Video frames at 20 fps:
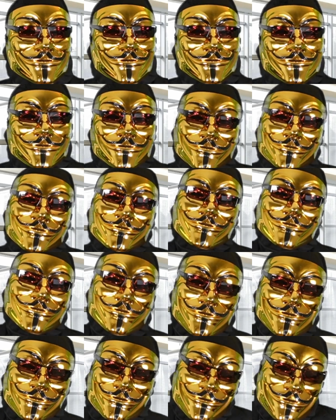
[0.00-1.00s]
So take a good
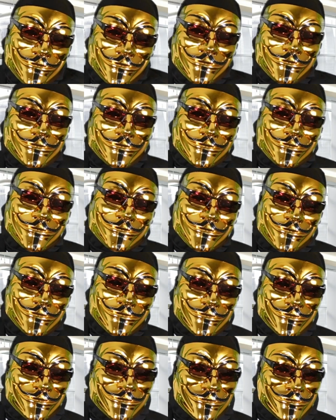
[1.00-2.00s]
look at your current life
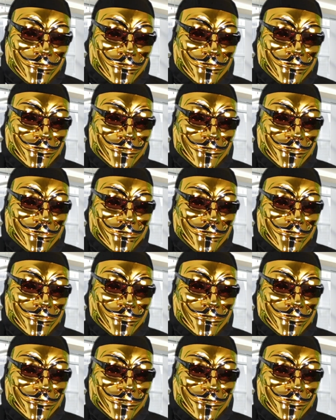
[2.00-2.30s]
setup